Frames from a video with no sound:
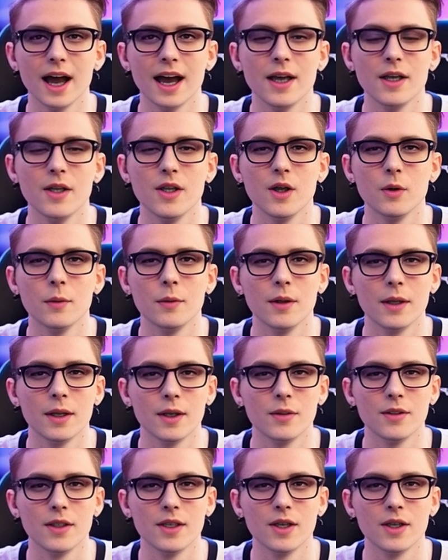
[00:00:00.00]
And assuming
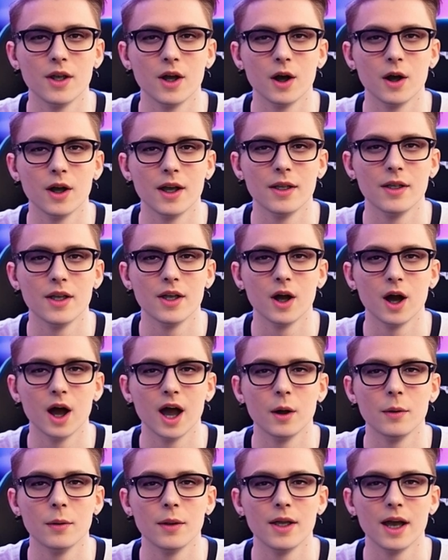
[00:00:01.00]
that if it's not in the
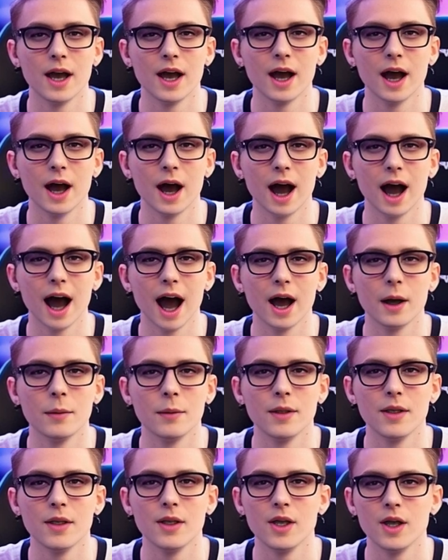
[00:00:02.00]
document,
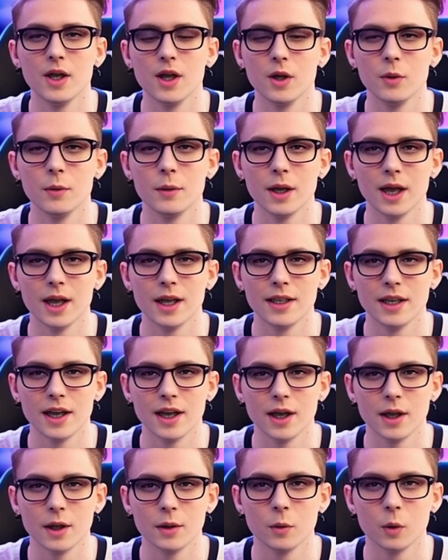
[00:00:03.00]
I'm assuming
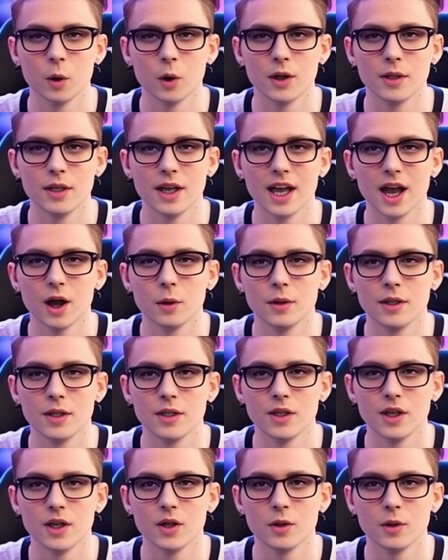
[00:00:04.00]
what they're going
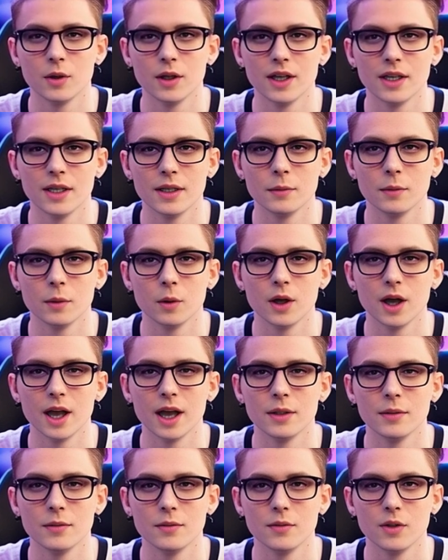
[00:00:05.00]
to do is bring
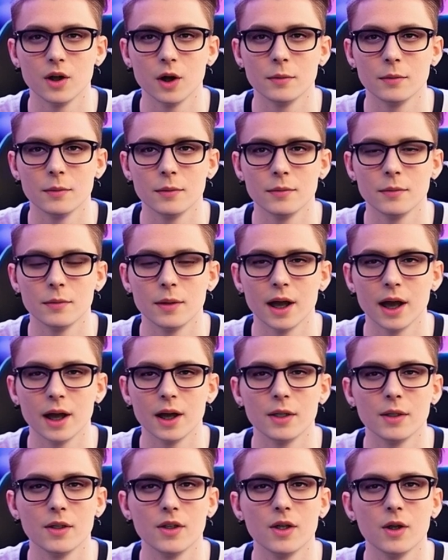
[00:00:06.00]
it from
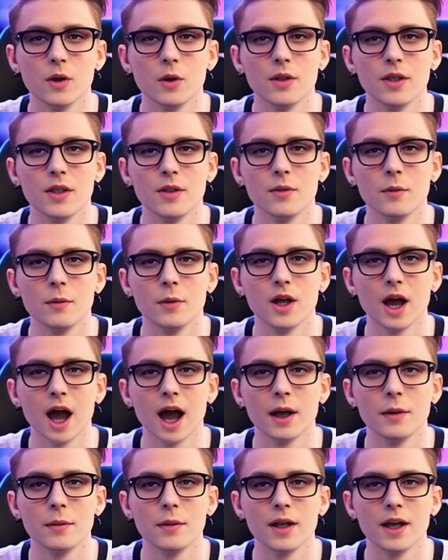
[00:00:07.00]
other sources from
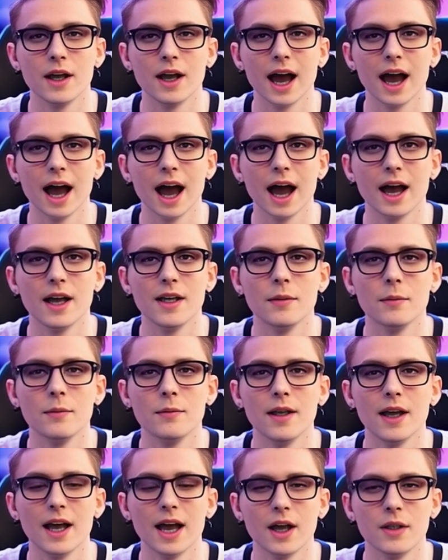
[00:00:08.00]
chat.
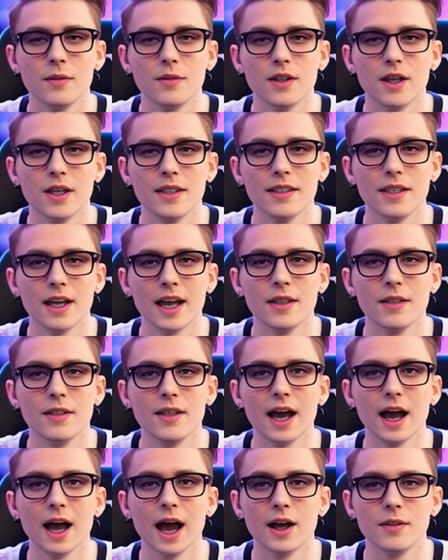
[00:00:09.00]
If it
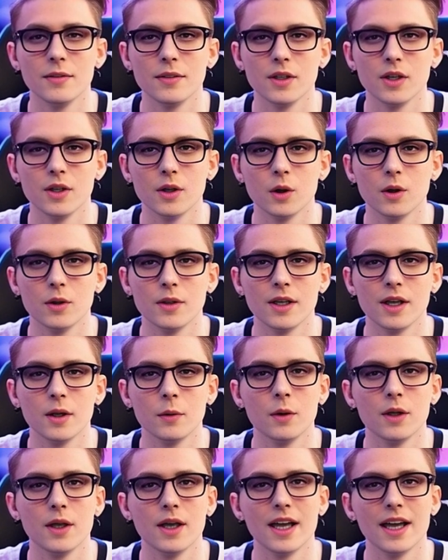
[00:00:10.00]
does have the source,
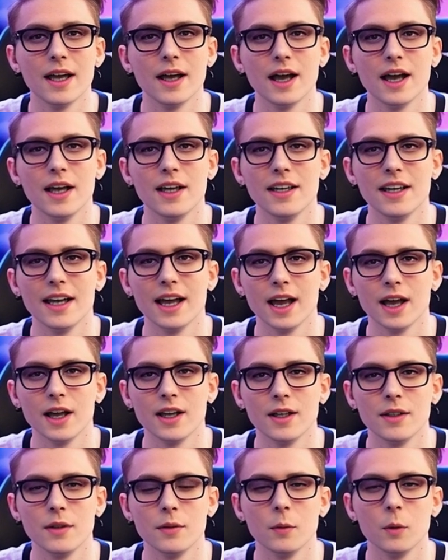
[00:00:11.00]
it will link it in
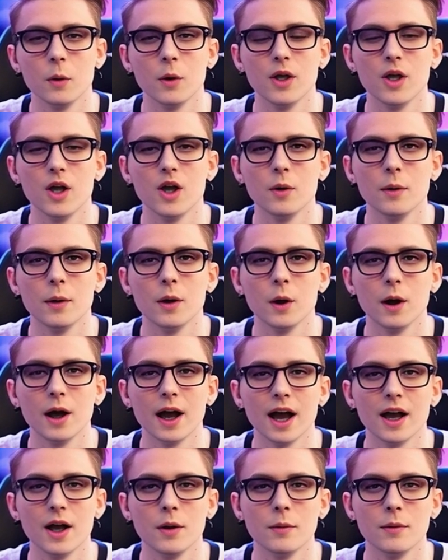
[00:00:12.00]
here, which could be
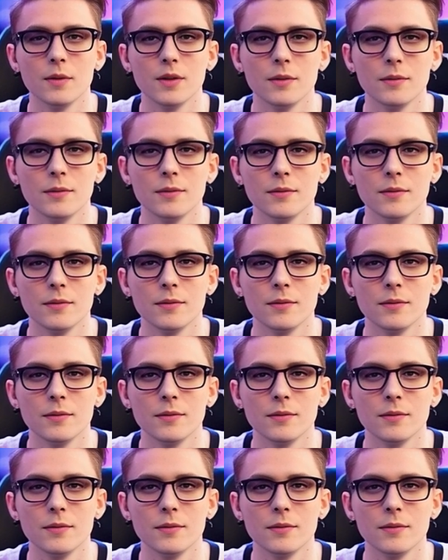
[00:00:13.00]
quite helpful.